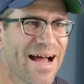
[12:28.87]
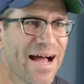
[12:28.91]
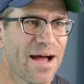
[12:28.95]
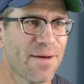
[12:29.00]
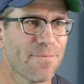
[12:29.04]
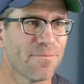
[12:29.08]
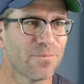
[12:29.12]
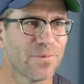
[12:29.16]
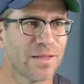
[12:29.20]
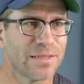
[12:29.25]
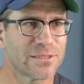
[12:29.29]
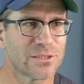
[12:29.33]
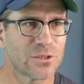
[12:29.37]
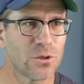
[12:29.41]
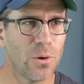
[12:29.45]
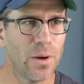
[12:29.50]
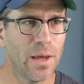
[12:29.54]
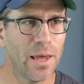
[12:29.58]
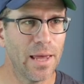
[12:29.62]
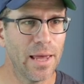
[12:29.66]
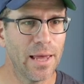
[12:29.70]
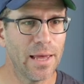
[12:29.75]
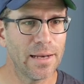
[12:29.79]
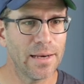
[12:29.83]
Um, let's
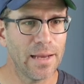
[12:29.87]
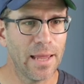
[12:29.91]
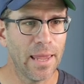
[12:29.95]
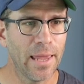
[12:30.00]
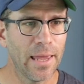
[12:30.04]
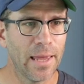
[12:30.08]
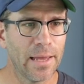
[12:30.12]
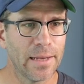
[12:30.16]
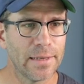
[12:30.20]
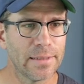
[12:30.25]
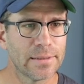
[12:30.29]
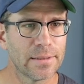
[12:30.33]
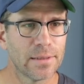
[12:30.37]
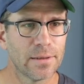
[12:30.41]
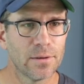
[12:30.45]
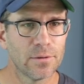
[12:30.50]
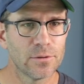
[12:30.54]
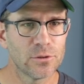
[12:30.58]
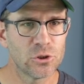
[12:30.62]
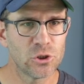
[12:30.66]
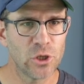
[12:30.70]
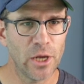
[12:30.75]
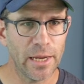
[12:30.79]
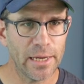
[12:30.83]
go ahead and
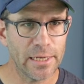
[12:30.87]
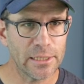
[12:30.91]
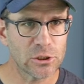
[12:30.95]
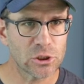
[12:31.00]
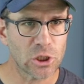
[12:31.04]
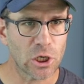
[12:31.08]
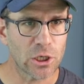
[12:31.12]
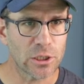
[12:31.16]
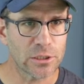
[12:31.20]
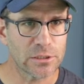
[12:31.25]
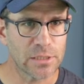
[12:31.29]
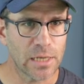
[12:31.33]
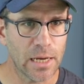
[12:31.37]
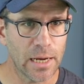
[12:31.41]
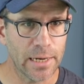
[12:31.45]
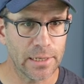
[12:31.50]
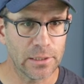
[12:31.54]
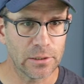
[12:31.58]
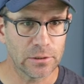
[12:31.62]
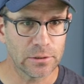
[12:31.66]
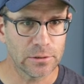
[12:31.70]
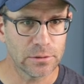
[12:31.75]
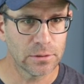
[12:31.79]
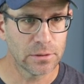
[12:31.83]
change our
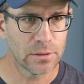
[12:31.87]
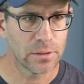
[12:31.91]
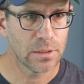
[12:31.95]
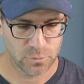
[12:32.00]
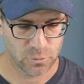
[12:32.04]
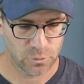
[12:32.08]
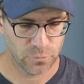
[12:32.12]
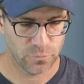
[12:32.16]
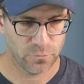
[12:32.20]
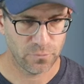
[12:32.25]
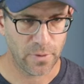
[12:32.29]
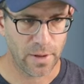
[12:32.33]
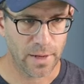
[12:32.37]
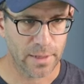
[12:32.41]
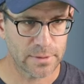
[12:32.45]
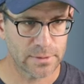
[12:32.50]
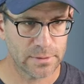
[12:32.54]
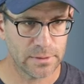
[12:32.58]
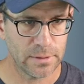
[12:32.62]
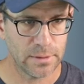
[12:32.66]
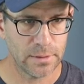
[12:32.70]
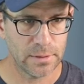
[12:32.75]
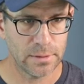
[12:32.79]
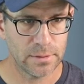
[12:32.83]
title. We'll do
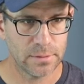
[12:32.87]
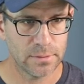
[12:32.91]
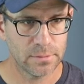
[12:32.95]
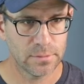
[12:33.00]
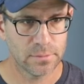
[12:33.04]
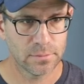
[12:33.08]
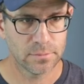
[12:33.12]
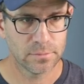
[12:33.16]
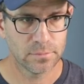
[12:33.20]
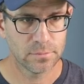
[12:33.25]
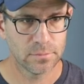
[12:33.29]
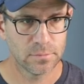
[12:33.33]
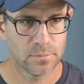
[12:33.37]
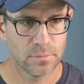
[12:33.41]
vaccine